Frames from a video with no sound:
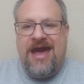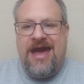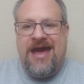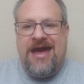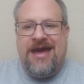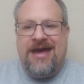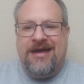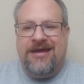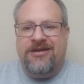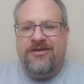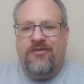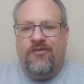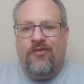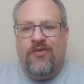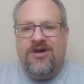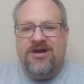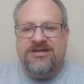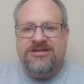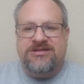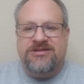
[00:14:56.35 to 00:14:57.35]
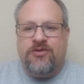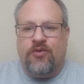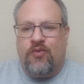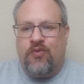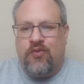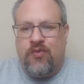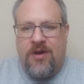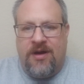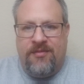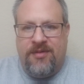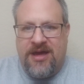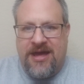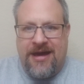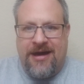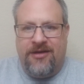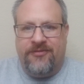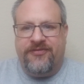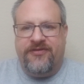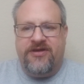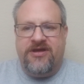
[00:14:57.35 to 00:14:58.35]
and was rubbing
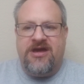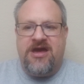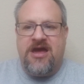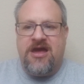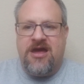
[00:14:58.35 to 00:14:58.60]
out the